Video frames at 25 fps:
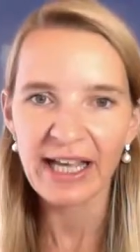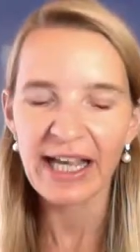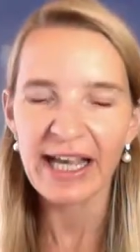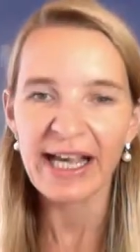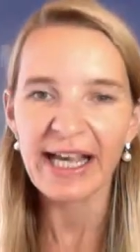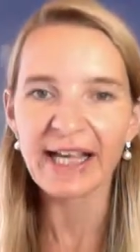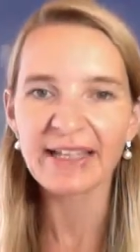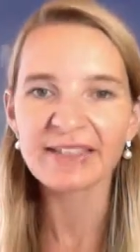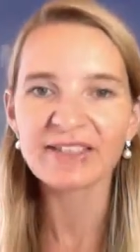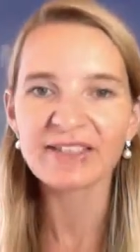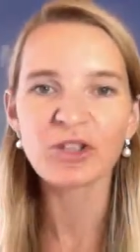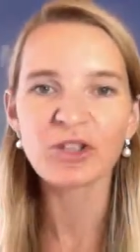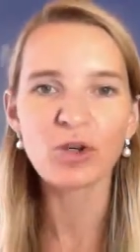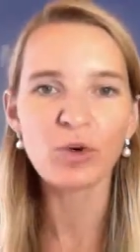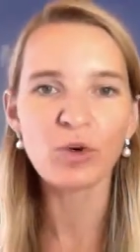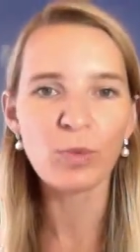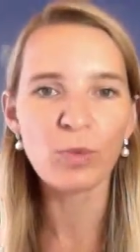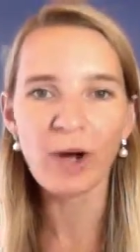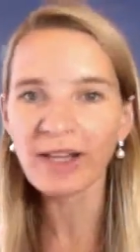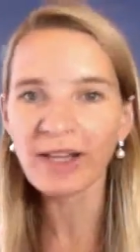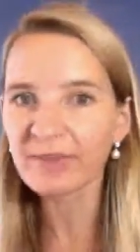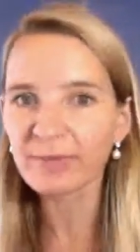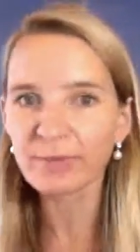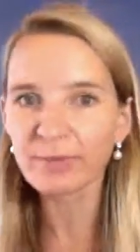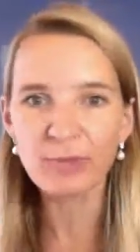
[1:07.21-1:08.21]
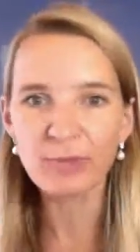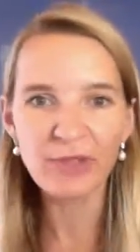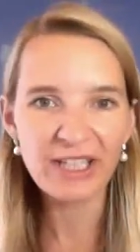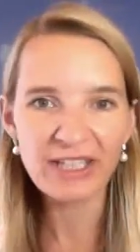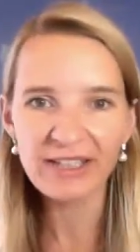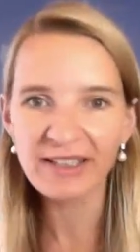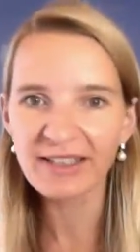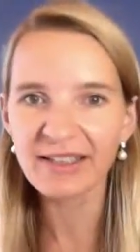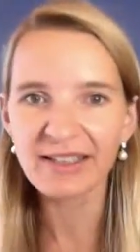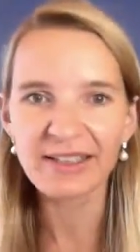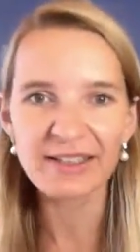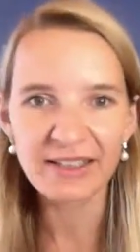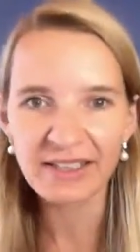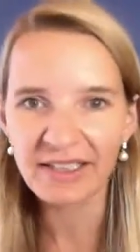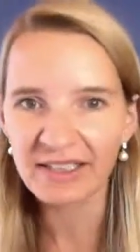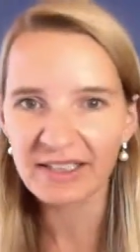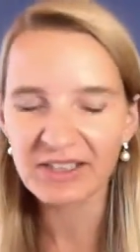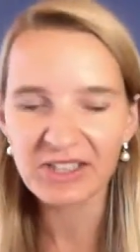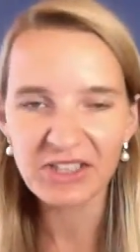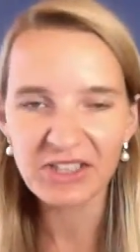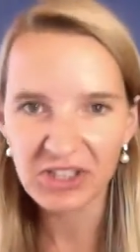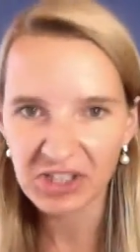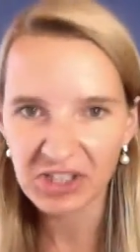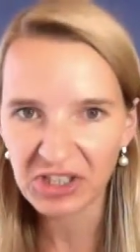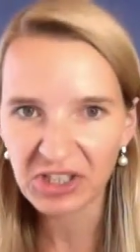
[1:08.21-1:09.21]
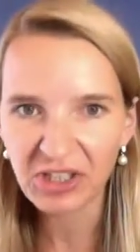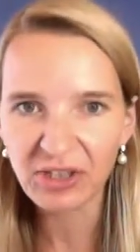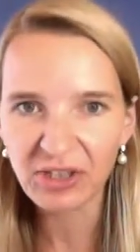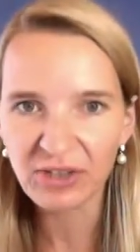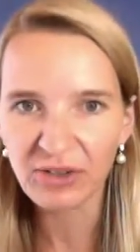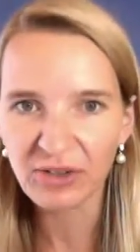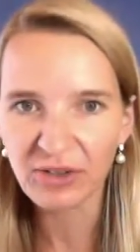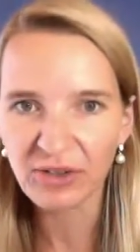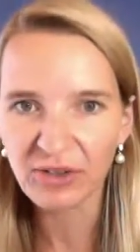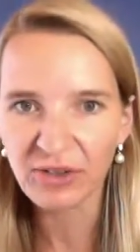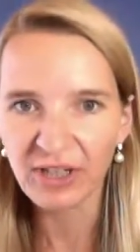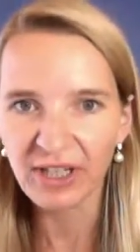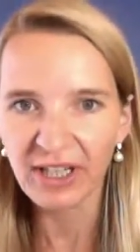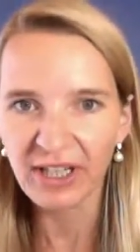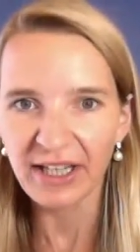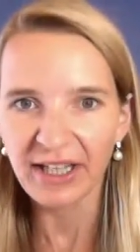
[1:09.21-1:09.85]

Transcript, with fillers: And so what we little kids do